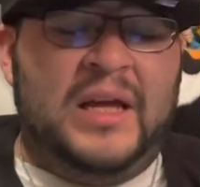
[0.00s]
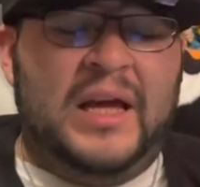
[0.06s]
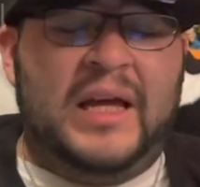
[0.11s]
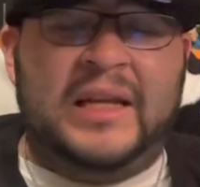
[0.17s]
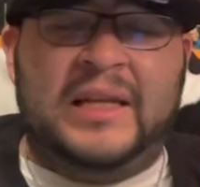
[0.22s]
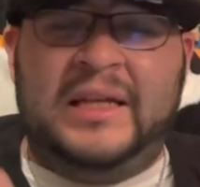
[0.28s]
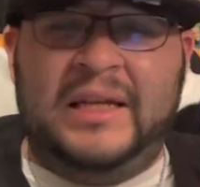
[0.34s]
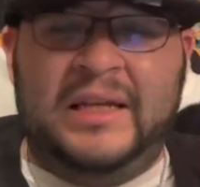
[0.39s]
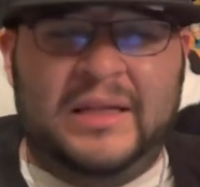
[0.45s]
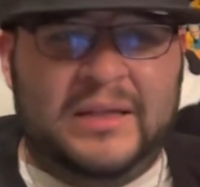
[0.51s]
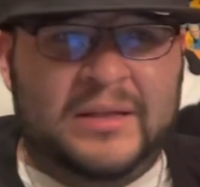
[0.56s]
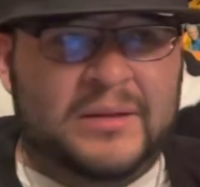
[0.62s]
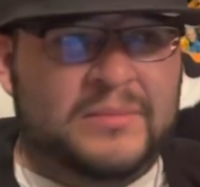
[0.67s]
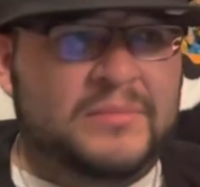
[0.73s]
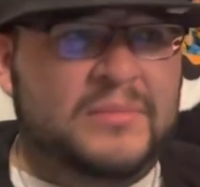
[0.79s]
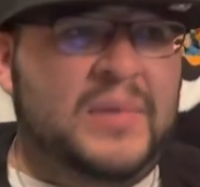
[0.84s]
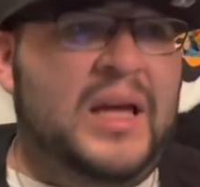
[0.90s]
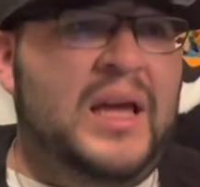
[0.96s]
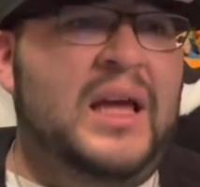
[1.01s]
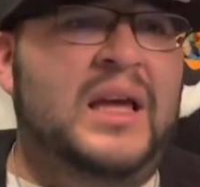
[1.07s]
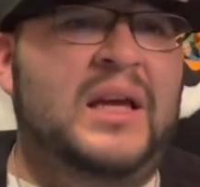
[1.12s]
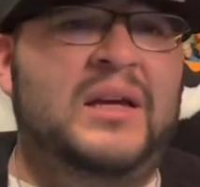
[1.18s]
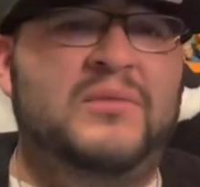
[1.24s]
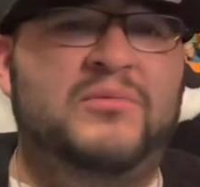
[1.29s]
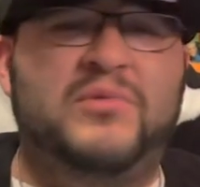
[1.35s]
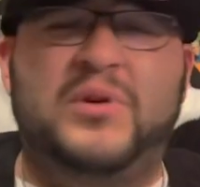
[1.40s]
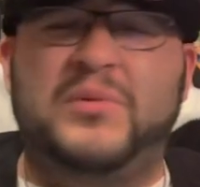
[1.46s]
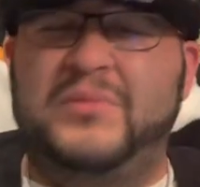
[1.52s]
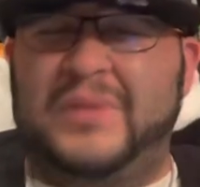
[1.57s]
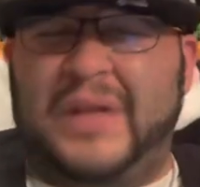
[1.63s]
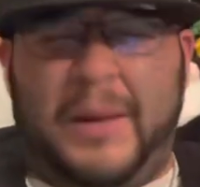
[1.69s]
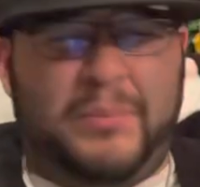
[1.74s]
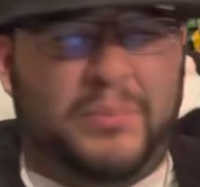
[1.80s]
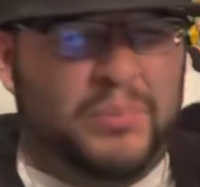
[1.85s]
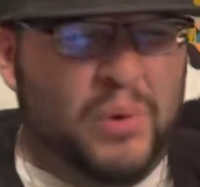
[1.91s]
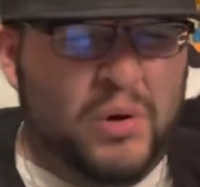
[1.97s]
and him and
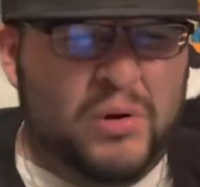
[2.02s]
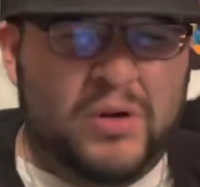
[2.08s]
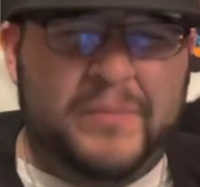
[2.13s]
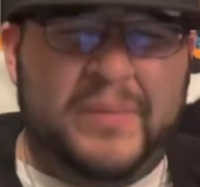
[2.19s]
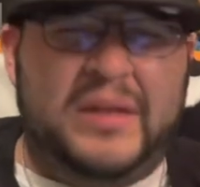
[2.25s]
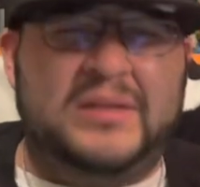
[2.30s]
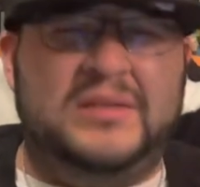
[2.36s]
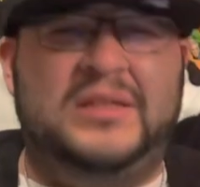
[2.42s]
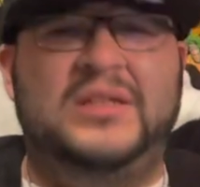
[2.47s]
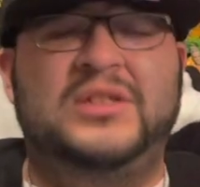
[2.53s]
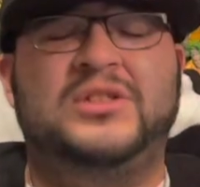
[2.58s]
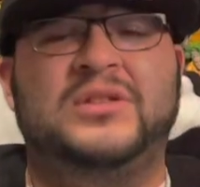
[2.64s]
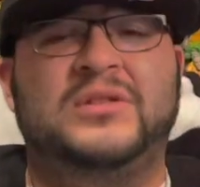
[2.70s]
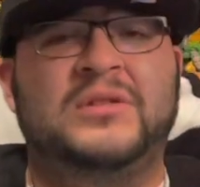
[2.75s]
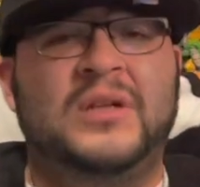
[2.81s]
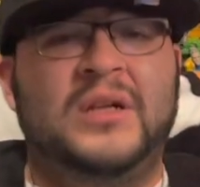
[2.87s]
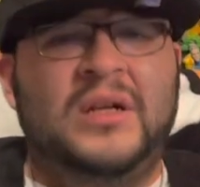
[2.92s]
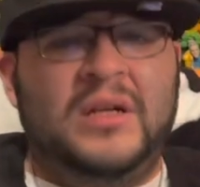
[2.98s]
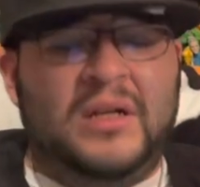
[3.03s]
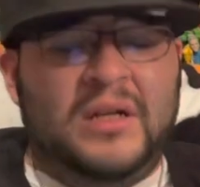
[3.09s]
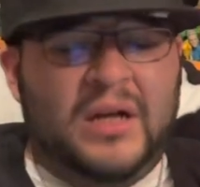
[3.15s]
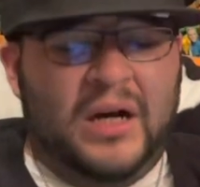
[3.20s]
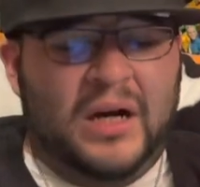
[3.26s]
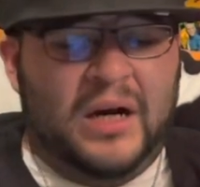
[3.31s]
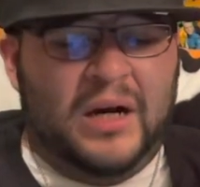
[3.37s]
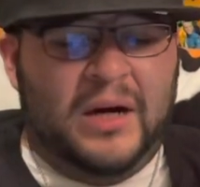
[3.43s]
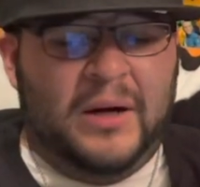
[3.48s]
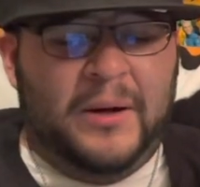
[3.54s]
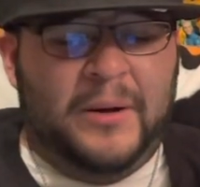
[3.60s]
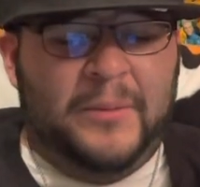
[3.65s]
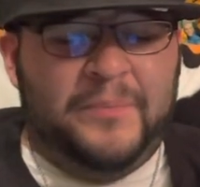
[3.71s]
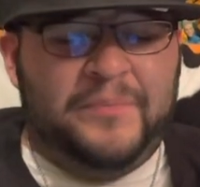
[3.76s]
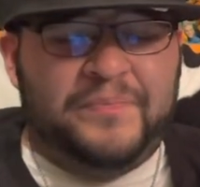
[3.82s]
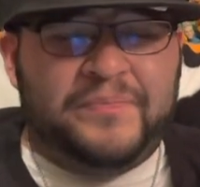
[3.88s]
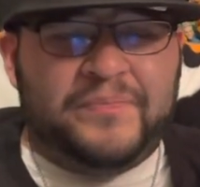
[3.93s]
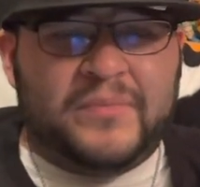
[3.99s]
that polar bear teacher,
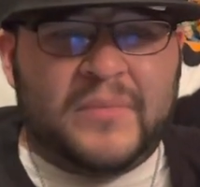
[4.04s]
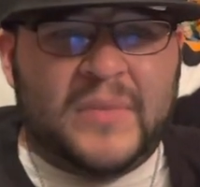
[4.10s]
um,